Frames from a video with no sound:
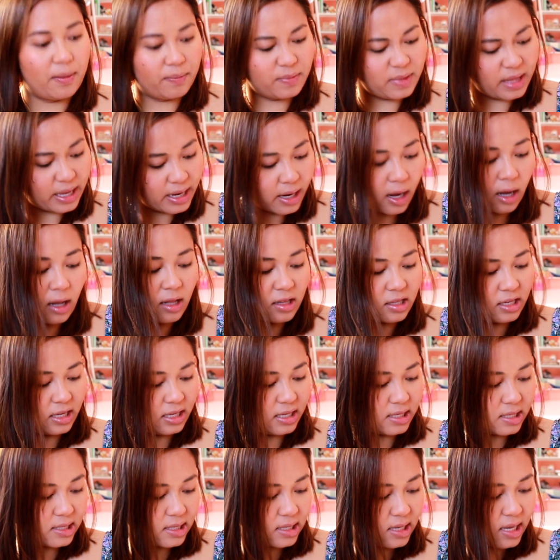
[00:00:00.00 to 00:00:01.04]
they call
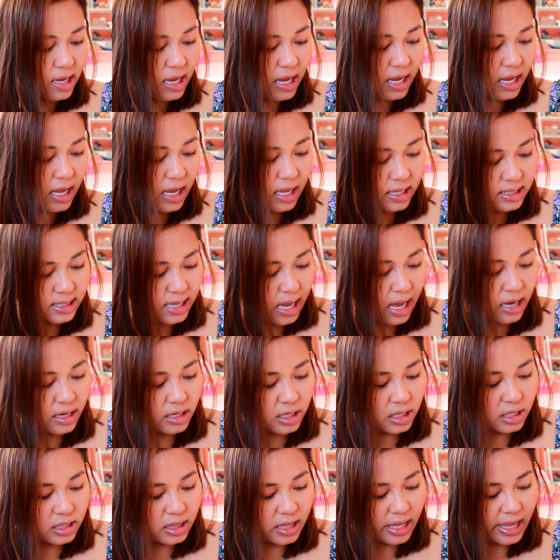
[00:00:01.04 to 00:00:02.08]
this, it's
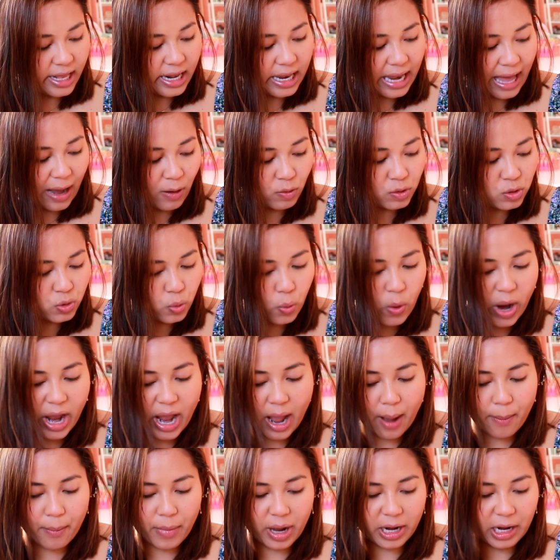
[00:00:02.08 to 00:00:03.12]
under the
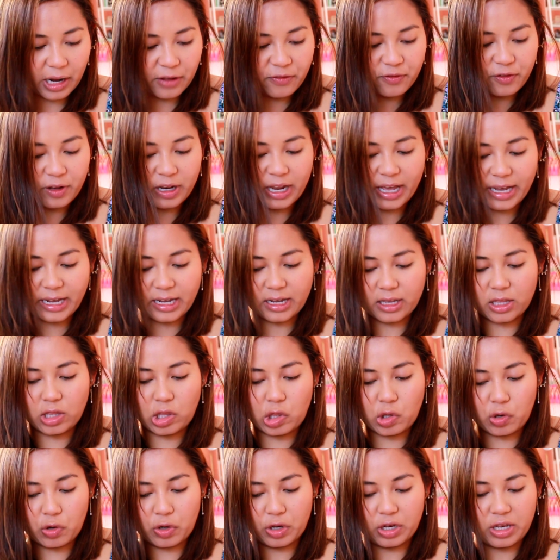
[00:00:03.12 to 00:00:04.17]
loungewear, but I feel like
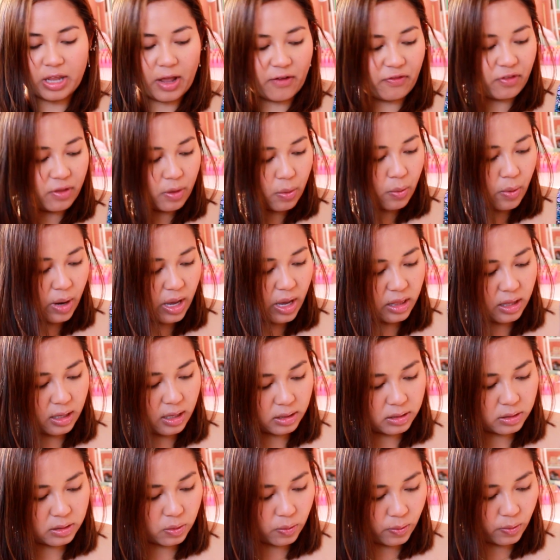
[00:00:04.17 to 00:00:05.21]
you could definitely wear
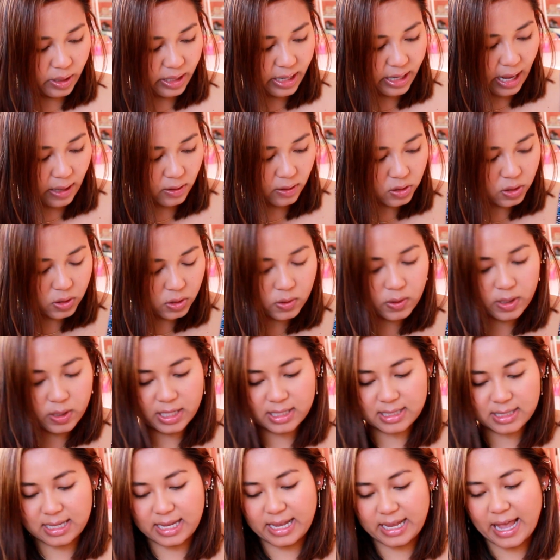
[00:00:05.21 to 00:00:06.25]
this to work out too.
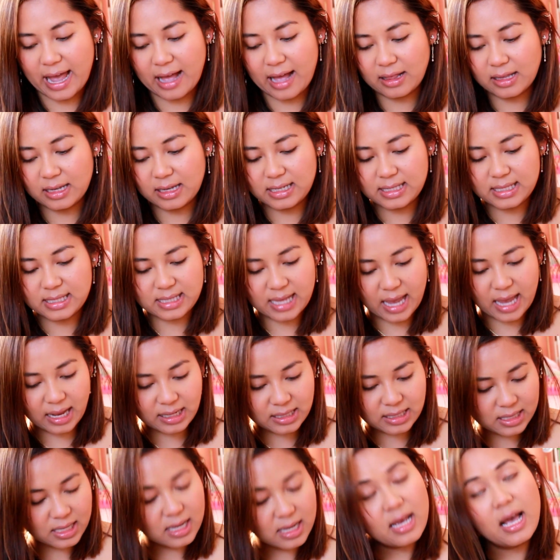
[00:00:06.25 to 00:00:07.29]
It's the Ellie
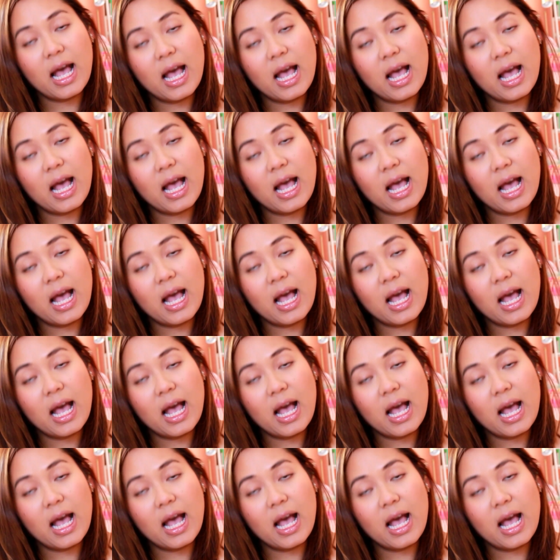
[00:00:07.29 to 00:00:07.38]
set.